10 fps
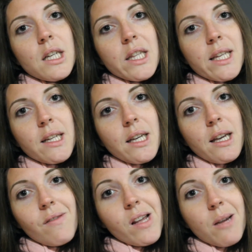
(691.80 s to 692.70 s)
I
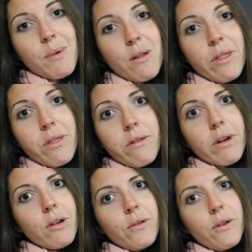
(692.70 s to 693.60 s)
have like about
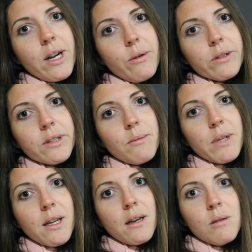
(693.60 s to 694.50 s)
3 or 4 hours and I'm
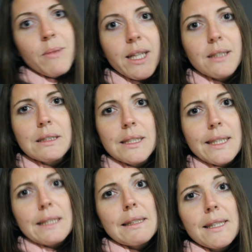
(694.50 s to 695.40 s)
like, oh my
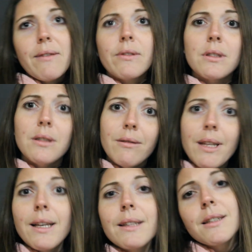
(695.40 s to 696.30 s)
goodness, I've got to do
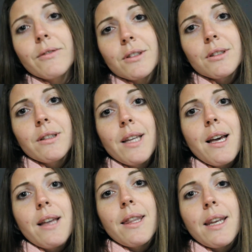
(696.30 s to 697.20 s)
this and I've got to do
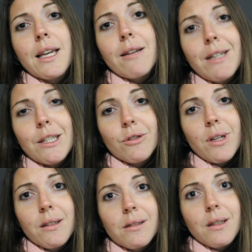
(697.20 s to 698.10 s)
that. And then I get really
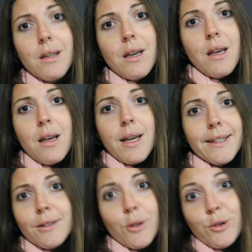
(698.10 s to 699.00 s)
stressed. And
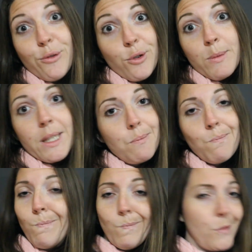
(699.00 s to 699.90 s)
it's not good for me.
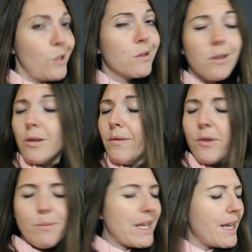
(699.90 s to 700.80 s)
Not good
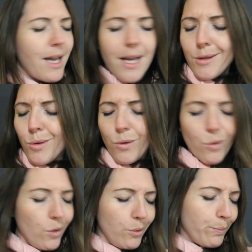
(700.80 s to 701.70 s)
for me at
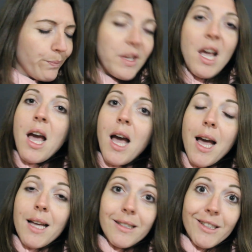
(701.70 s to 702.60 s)
all.
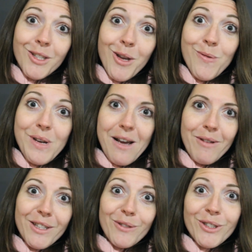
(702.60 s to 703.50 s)
And so now
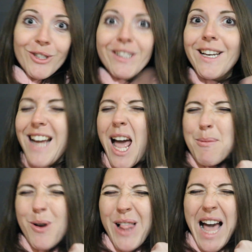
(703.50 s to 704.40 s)
it's all done and I'm
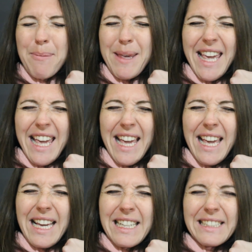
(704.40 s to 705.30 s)
all
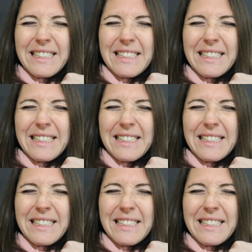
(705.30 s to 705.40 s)
happy.